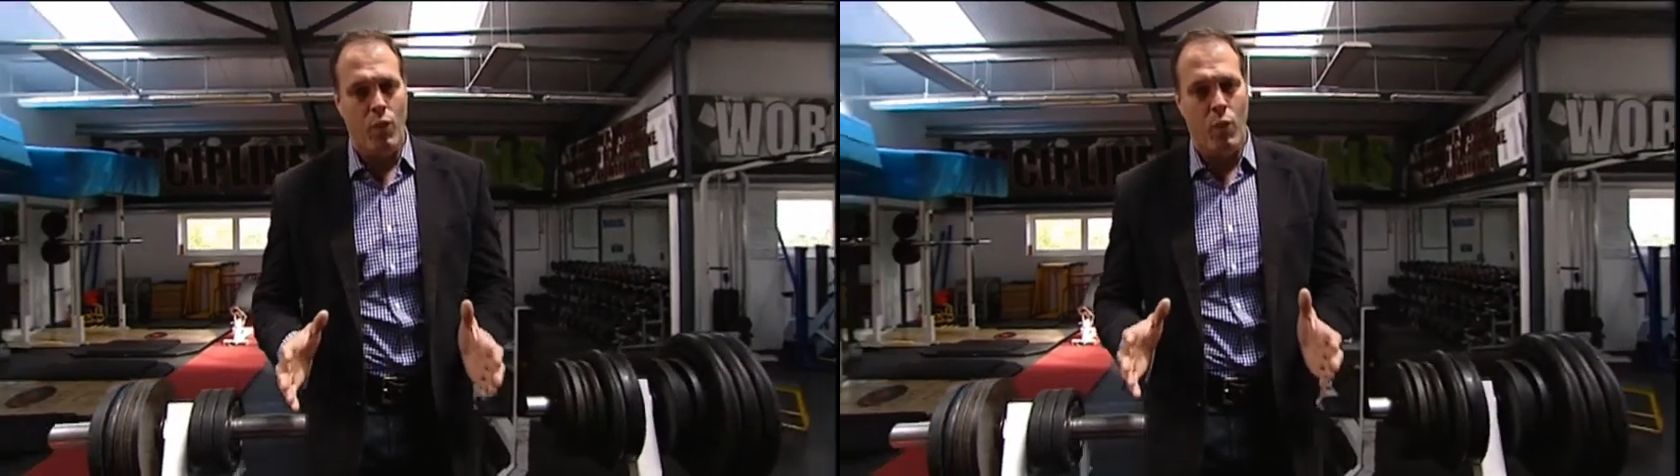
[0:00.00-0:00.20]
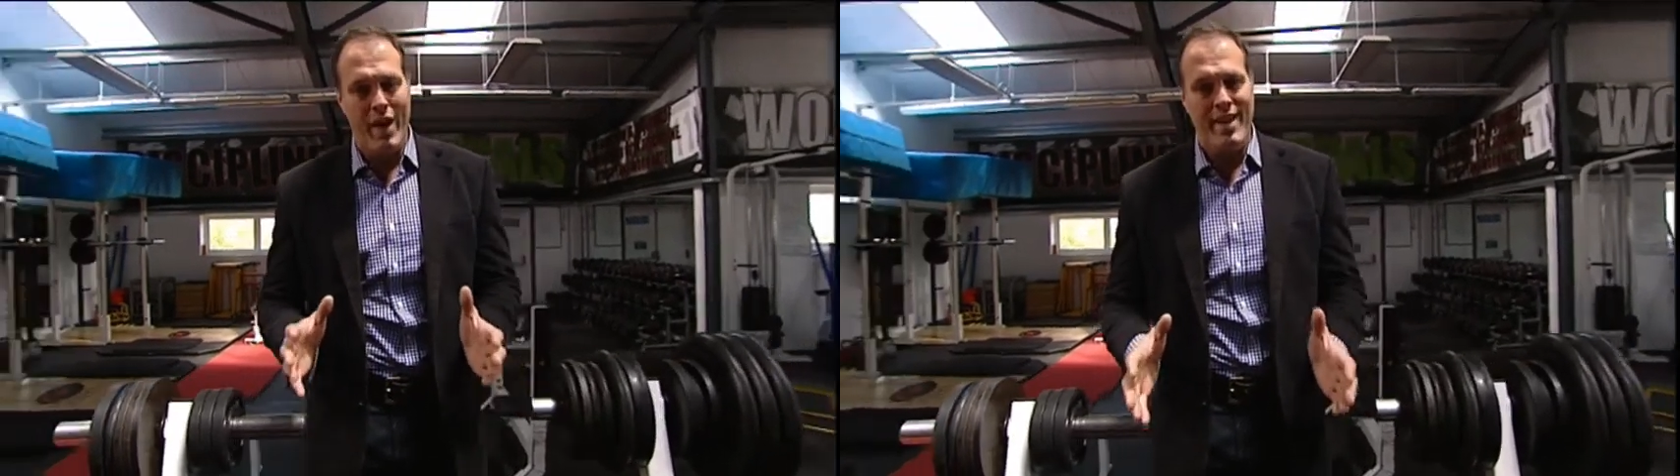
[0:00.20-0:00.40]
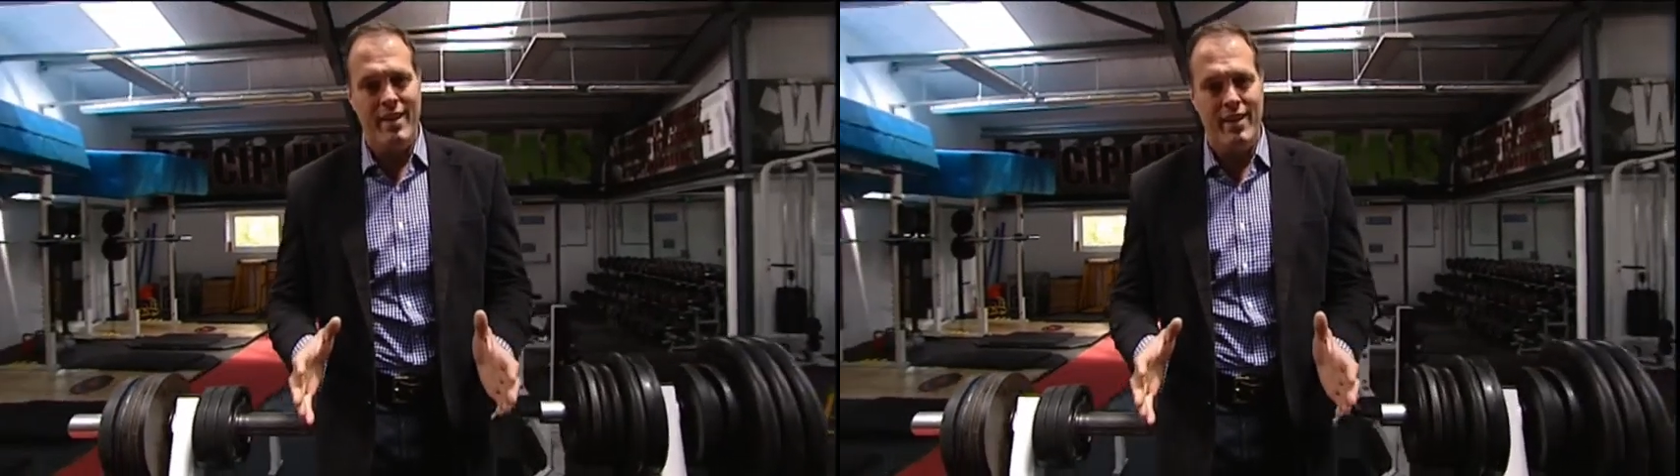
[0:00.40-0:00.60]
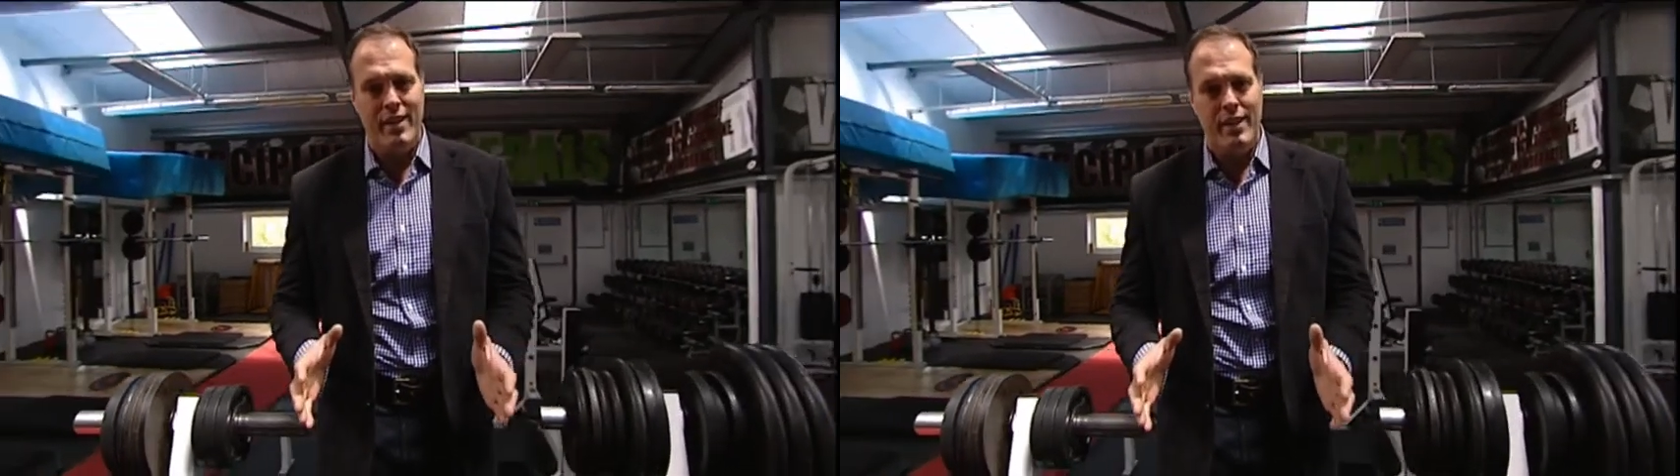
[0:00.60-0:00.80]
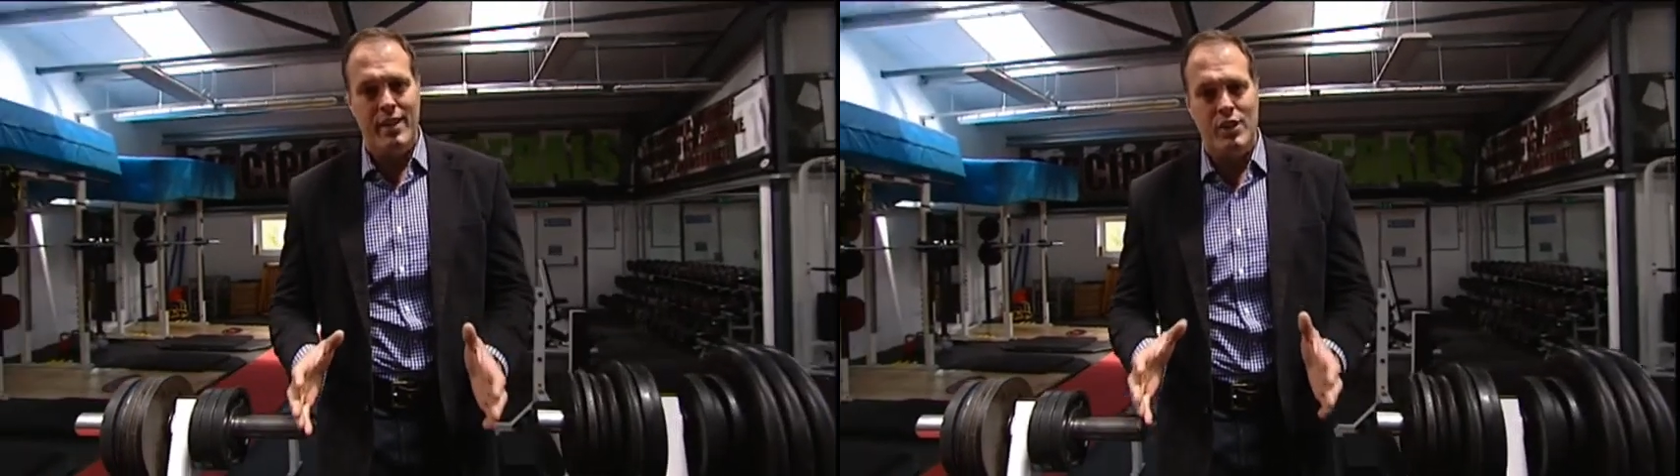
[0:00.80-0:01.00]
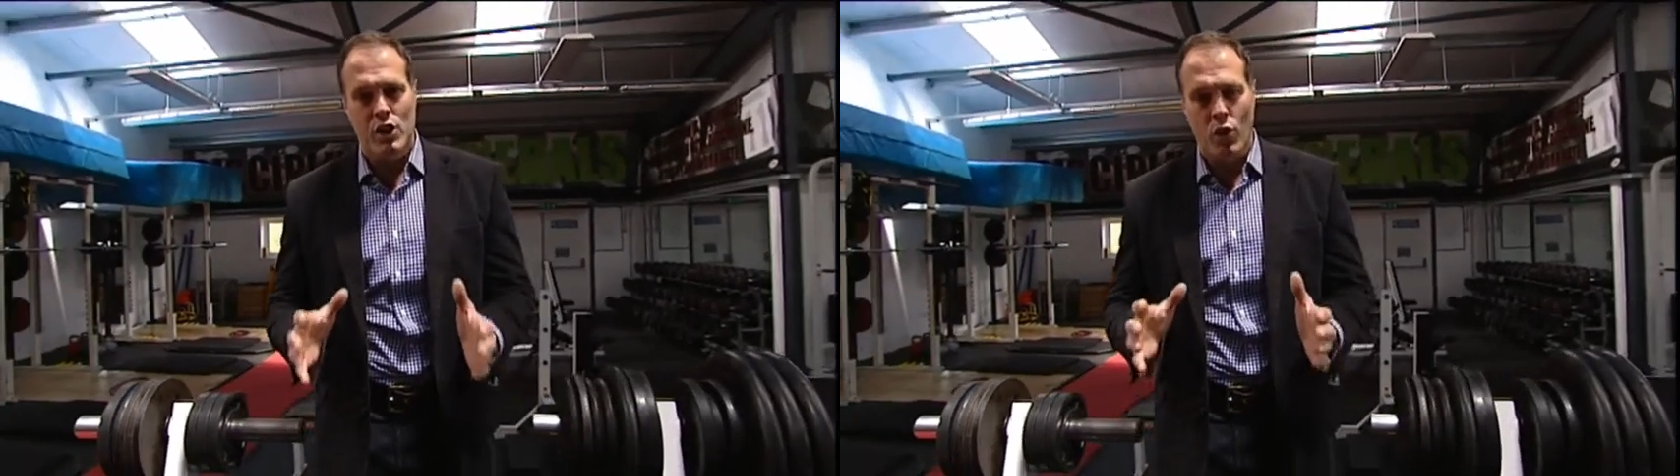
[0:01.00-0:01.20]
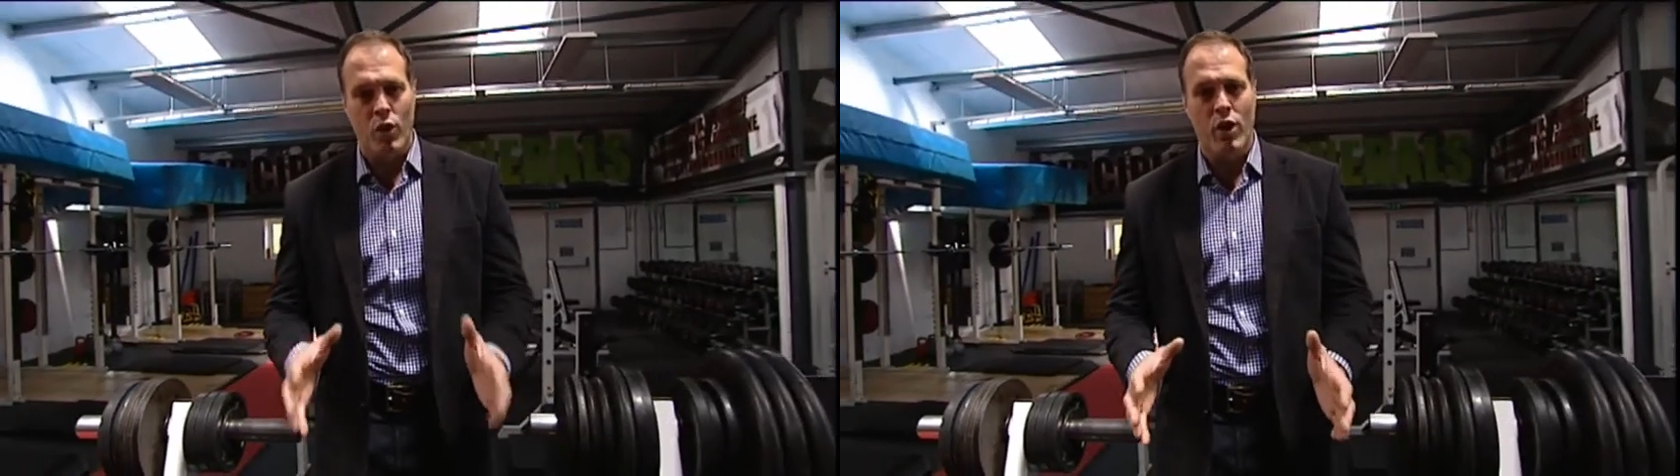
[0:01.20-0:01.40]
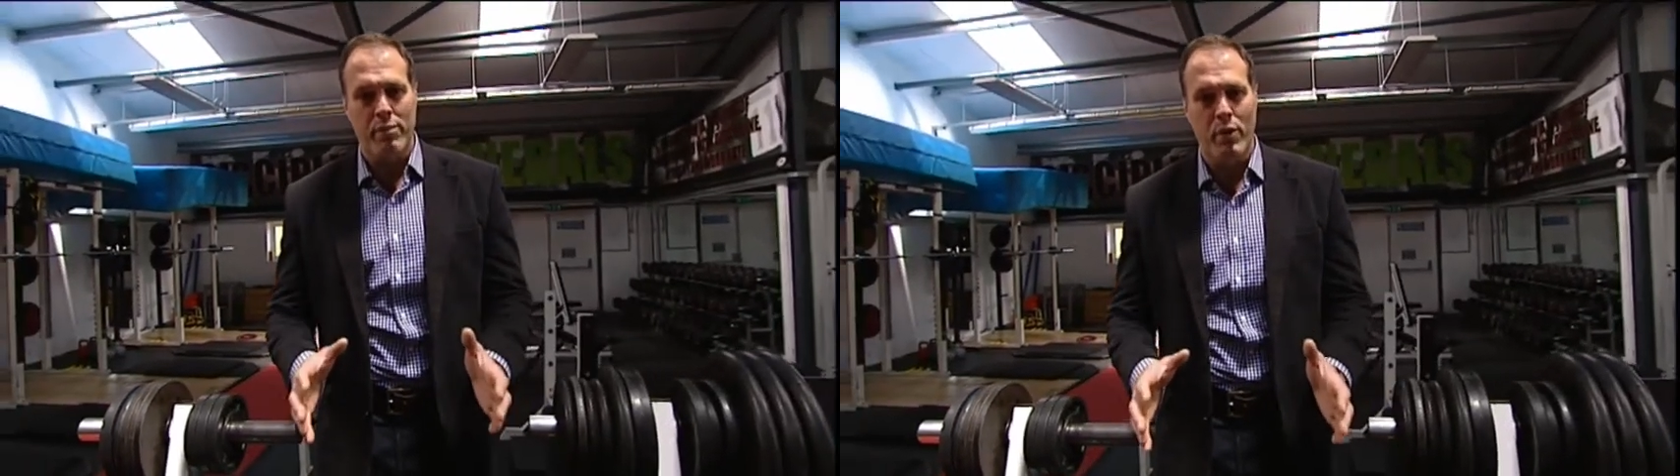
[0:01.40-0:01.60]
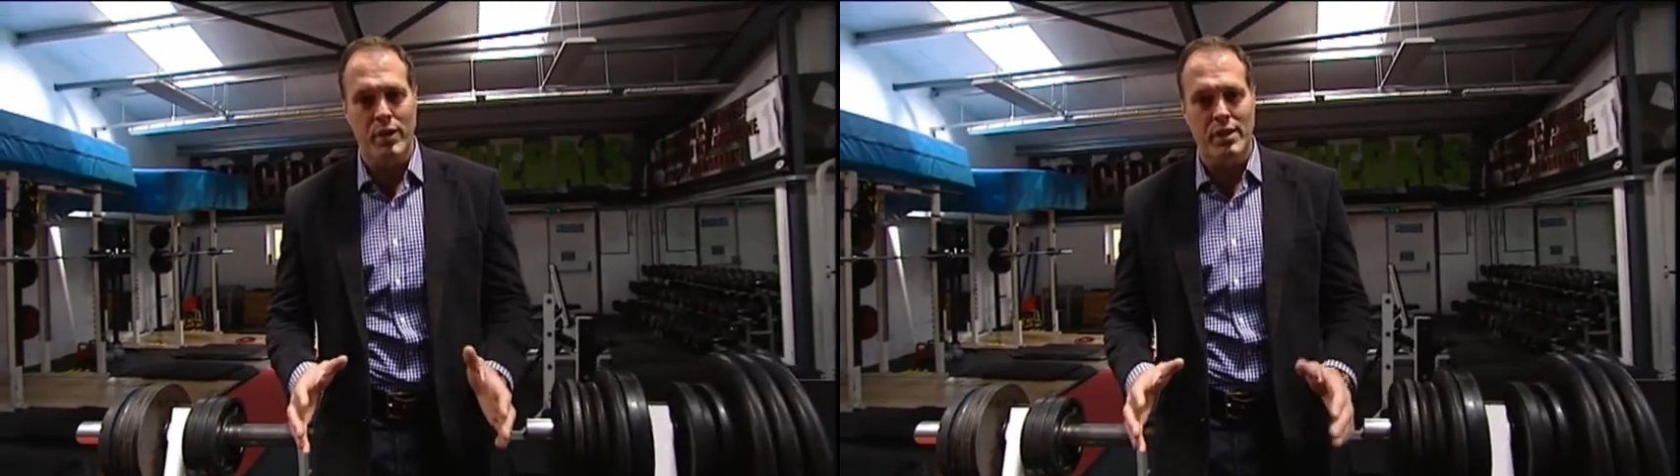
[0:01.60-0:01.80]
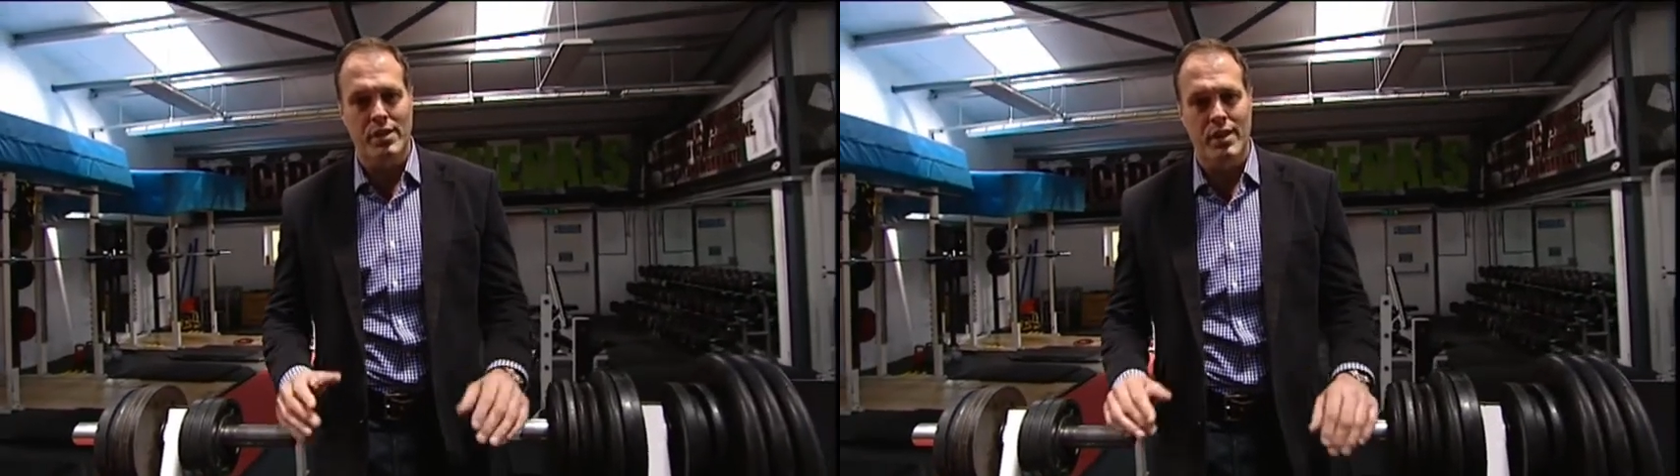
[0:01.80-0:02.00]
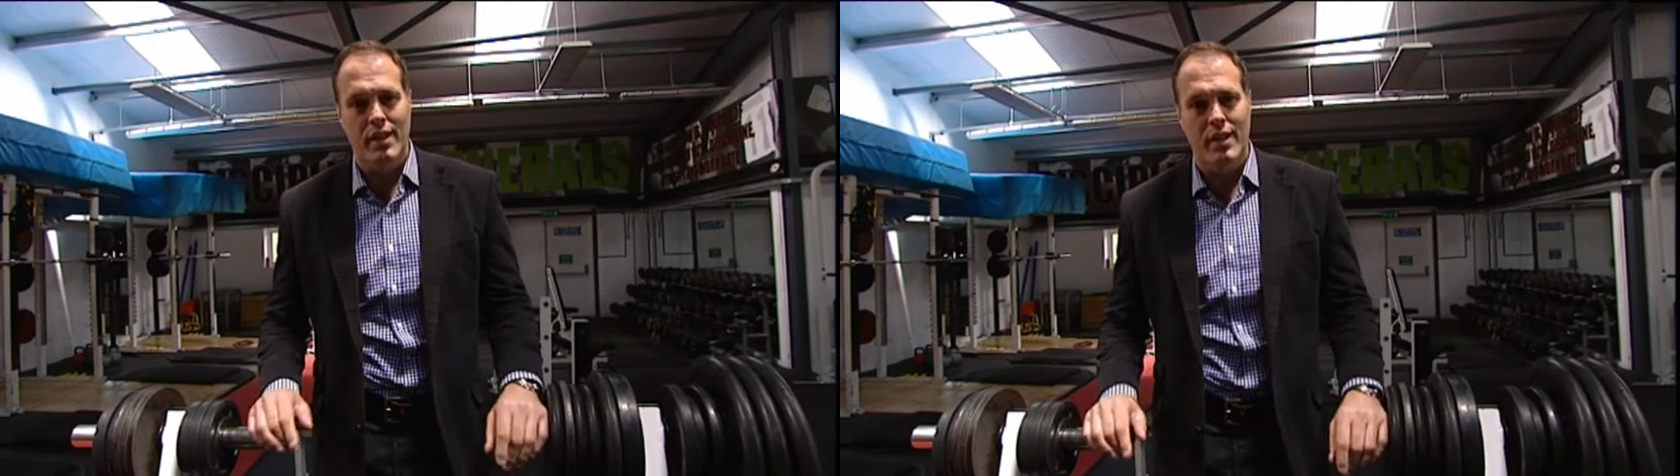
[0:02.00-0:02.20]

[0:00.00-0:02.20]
Win, score a lot of points,